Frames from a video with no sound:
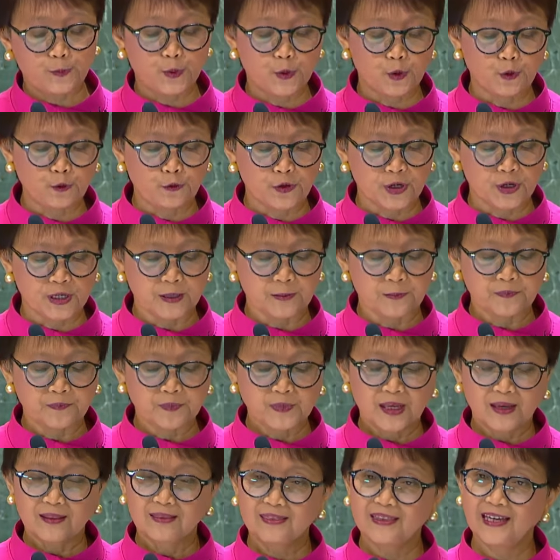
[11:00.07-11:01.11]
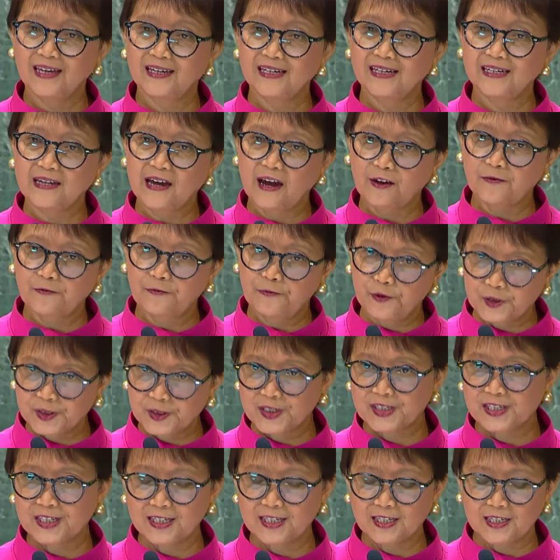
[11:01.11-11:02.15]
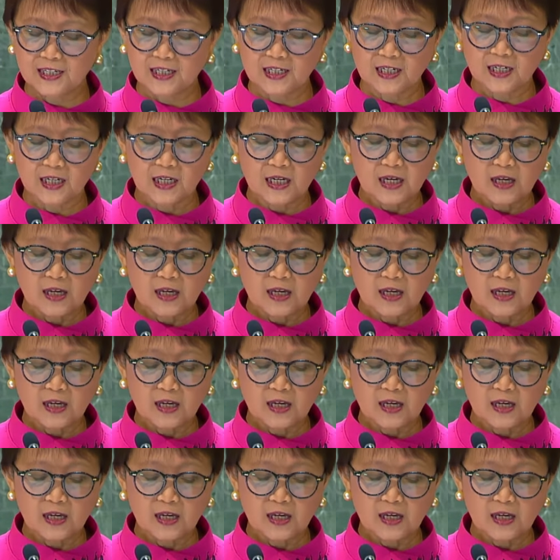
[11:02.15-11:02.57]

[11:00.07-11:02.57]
proven that diversity